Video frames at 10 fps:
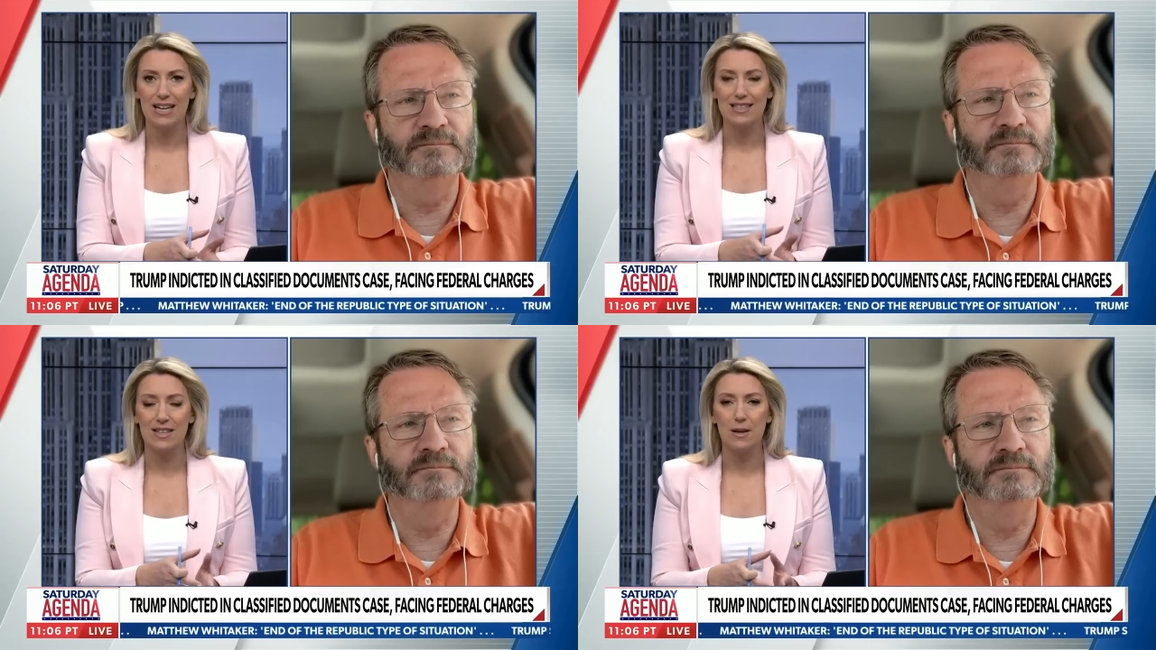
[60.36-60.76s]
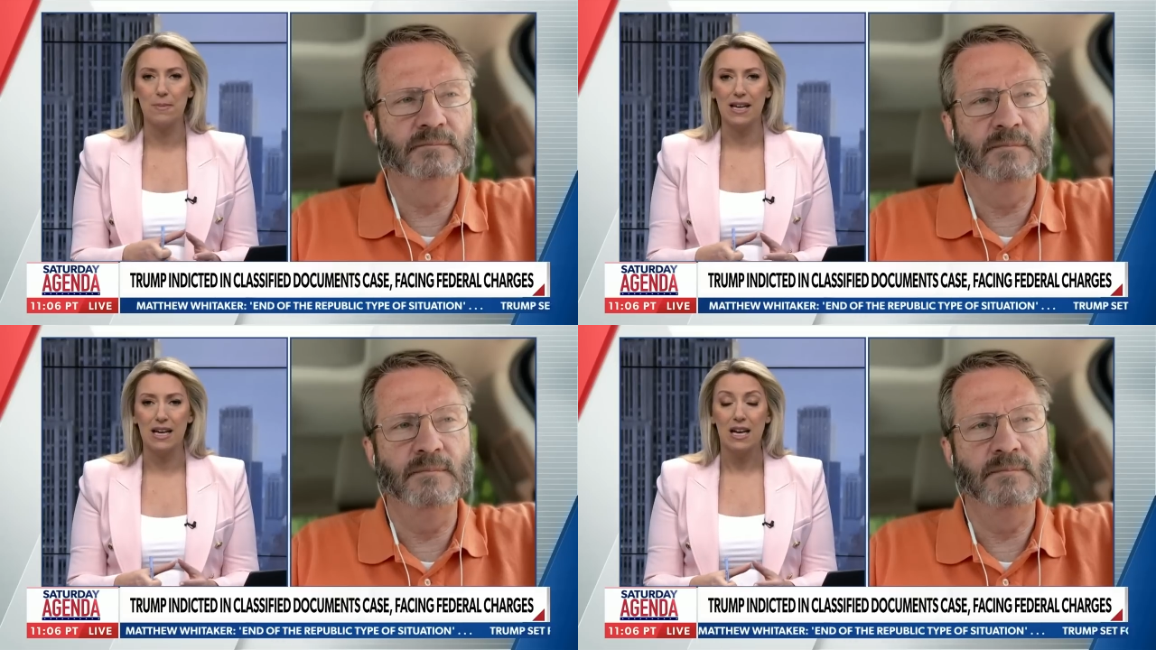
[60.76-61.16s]
Speaker 1: is going to
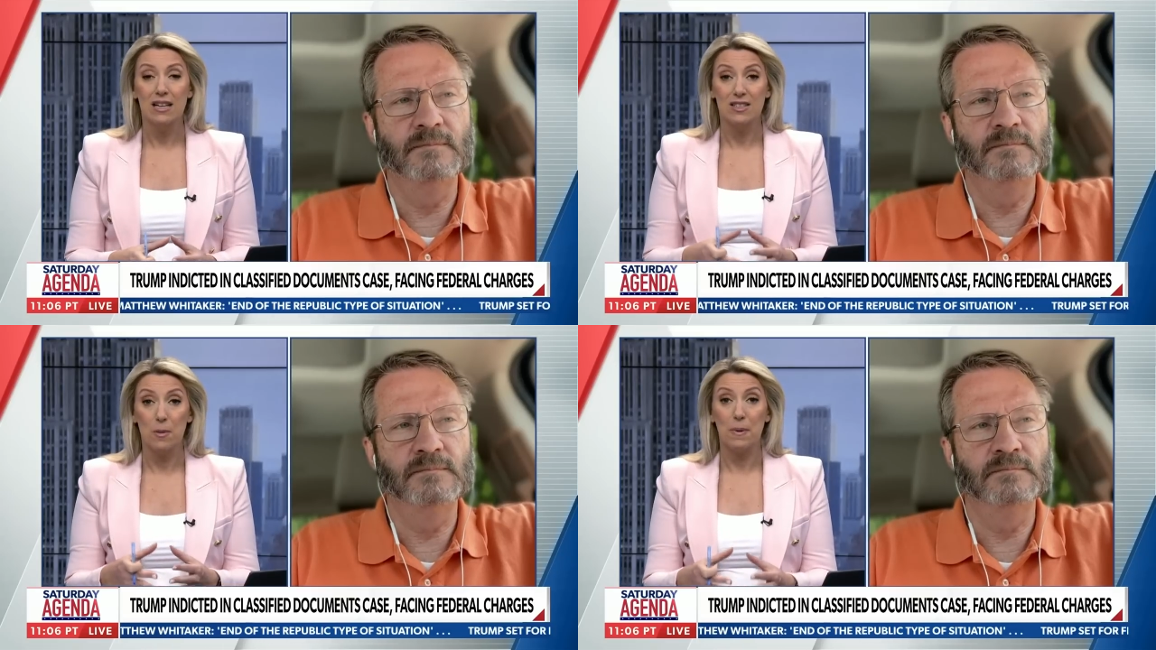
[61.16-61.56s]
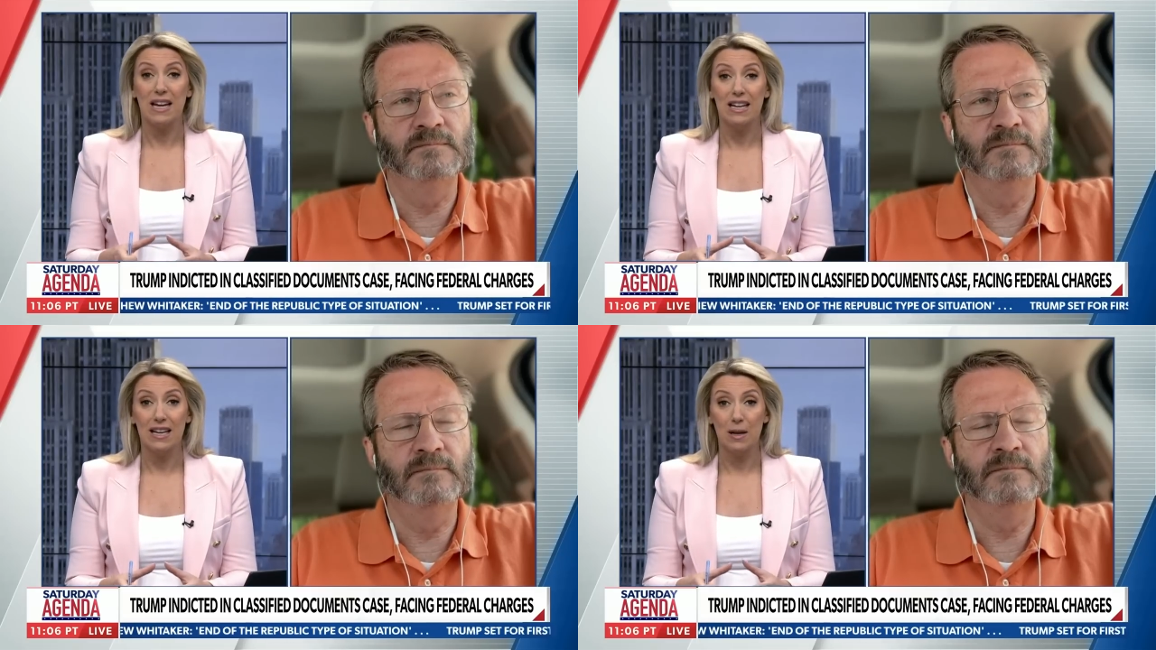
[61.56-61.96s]
be
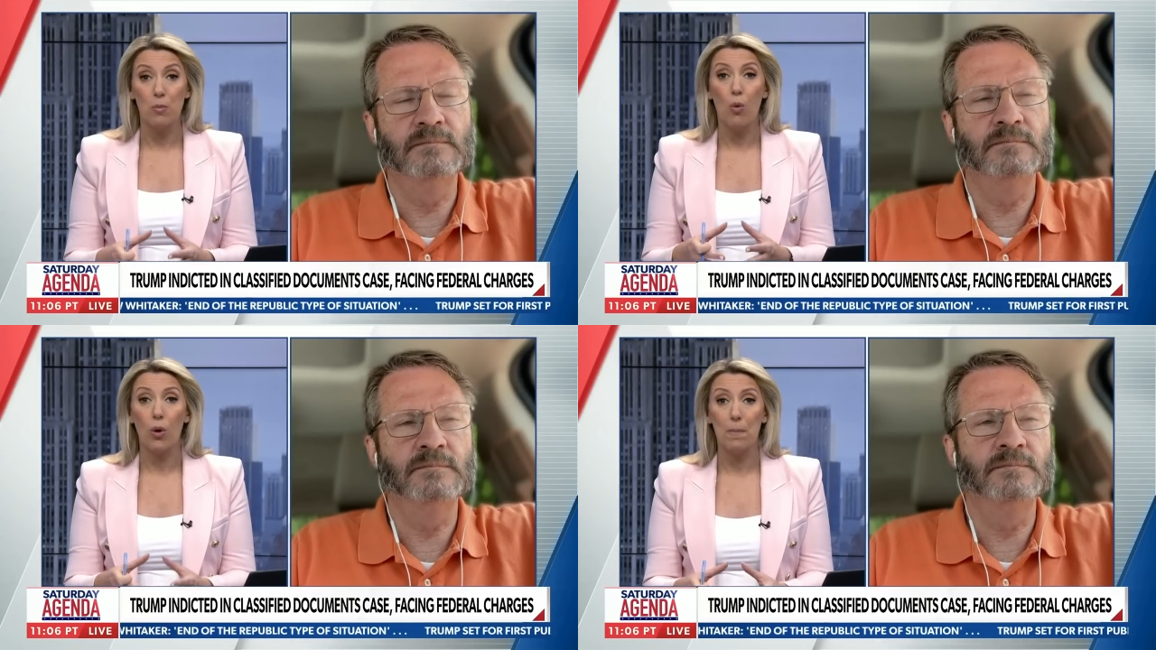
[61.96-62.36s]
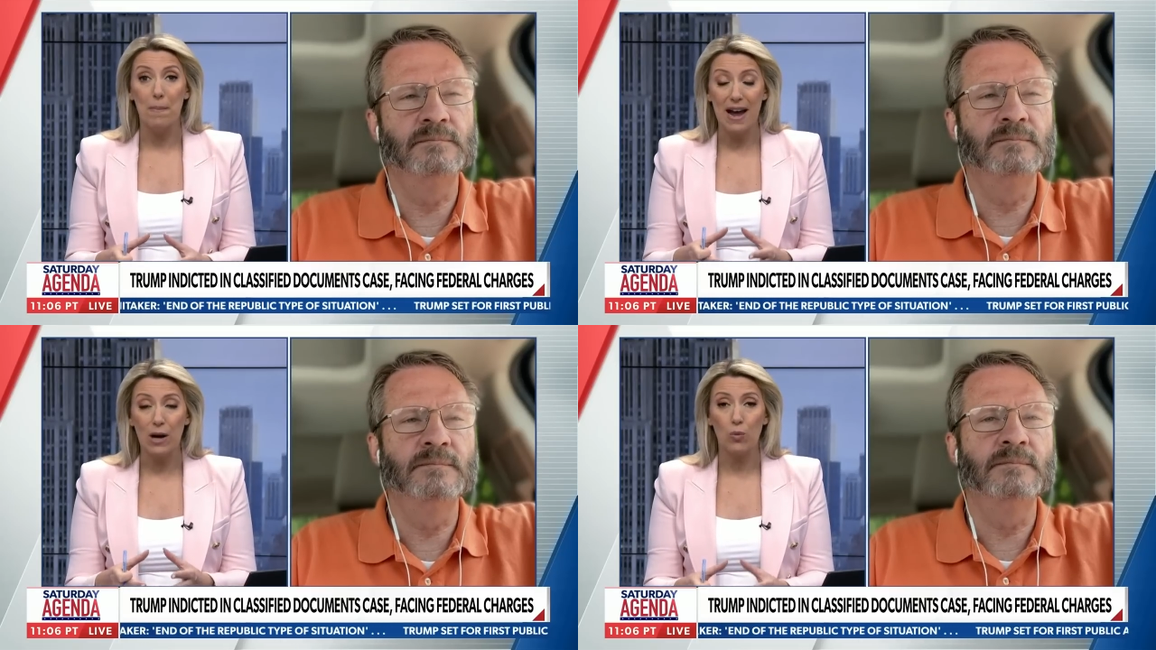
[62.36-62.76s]
subpoenaing more
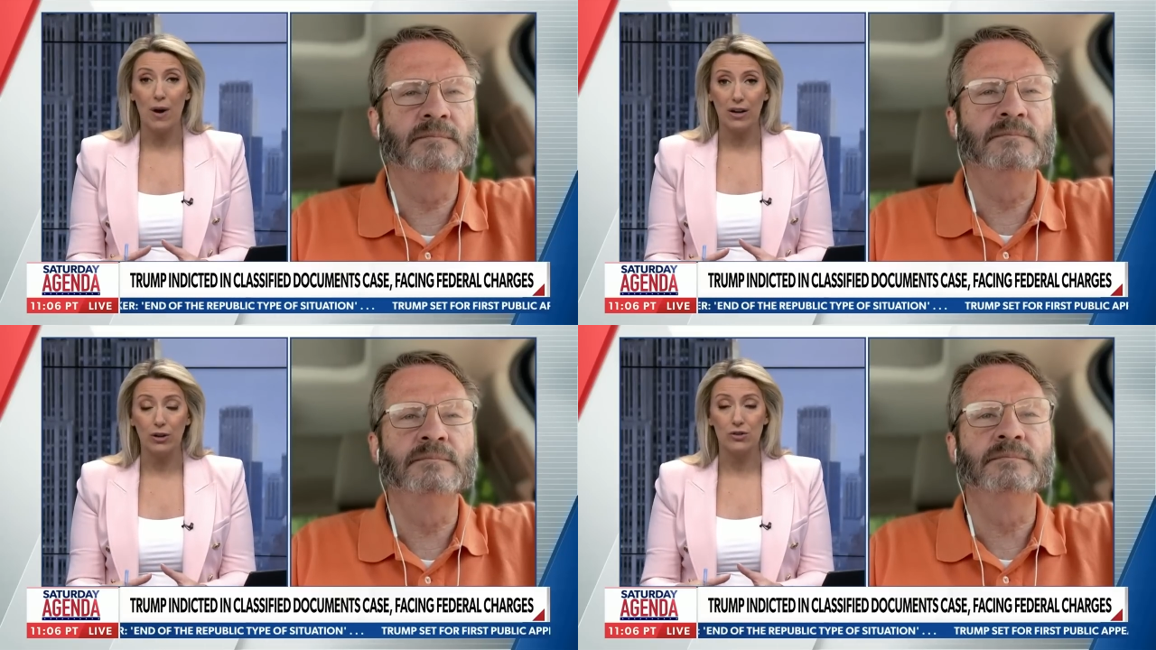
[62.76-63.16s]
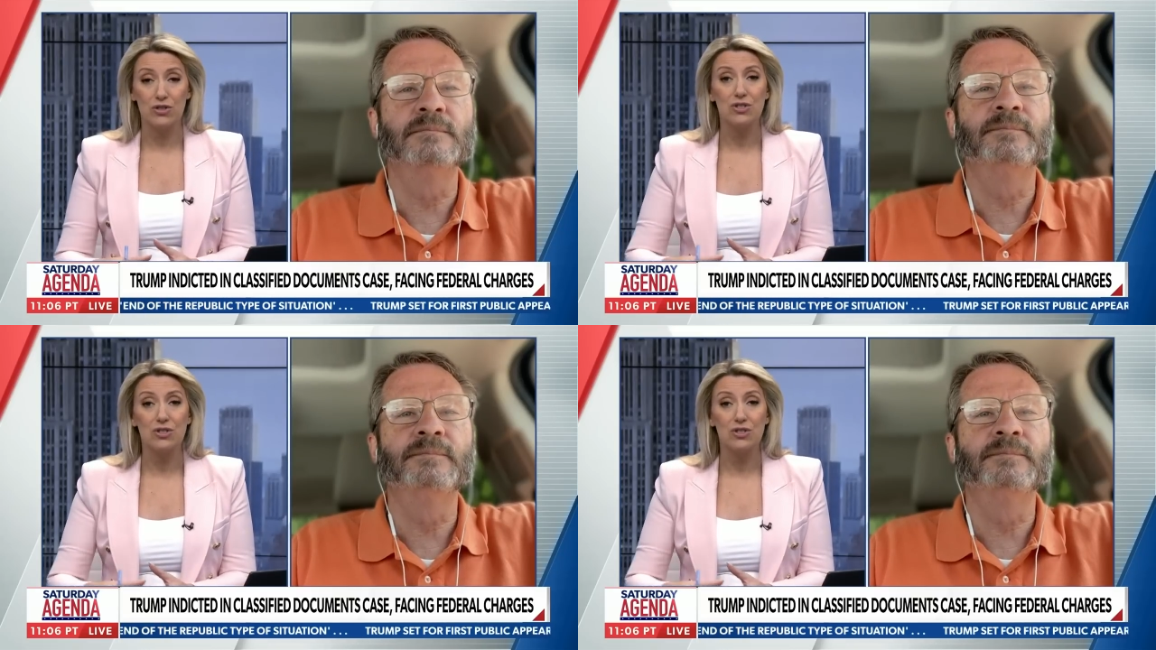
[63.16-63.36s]
bank records